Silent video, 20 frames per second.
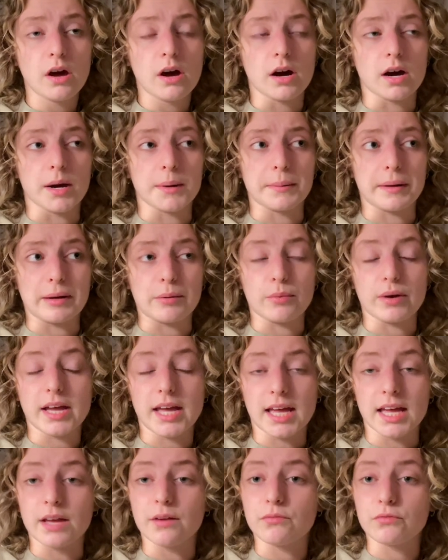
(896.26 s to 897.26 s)
Like, we're
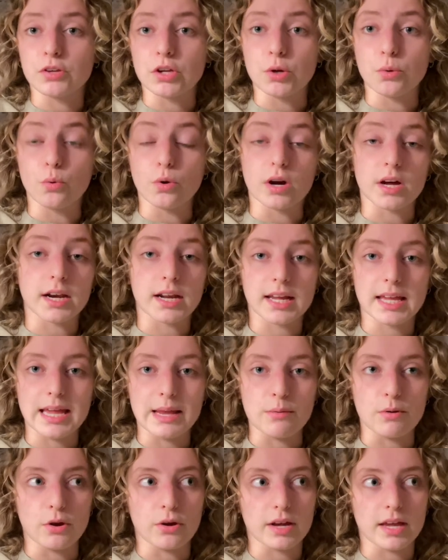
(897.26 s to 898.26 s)
here for you. We're gonna
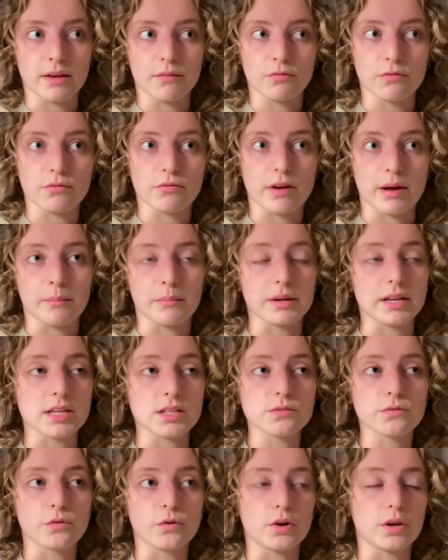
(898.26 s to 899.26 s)
keep looking for
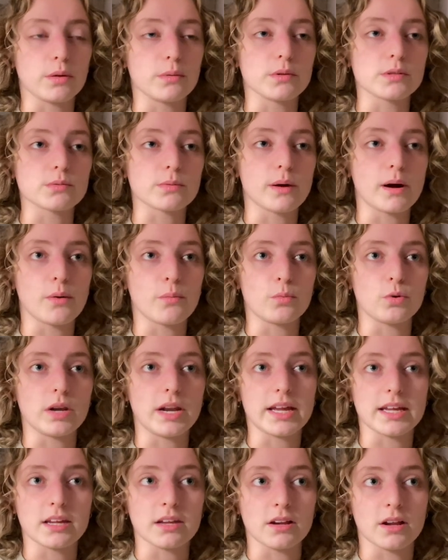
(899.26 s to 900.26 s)
families for you as well, and we'll
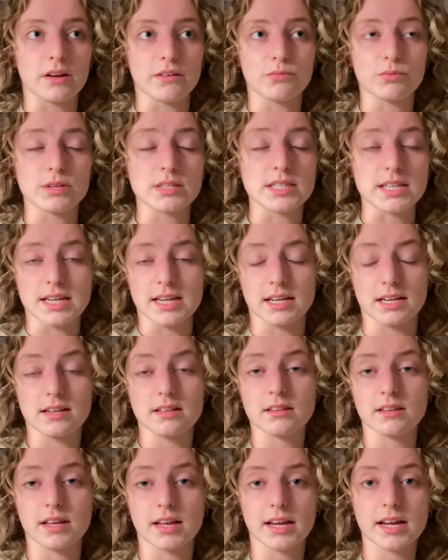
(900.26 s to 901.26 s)
let you know if we see
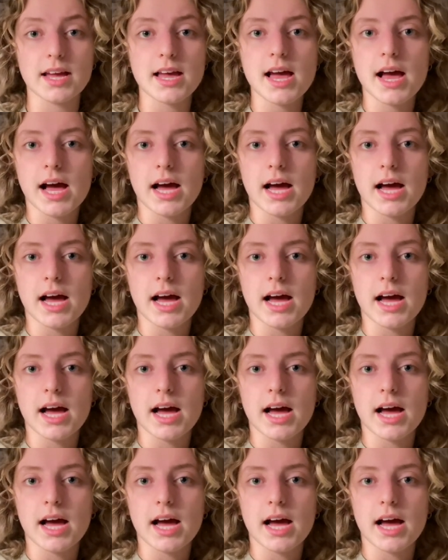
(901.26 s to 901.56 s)
anything.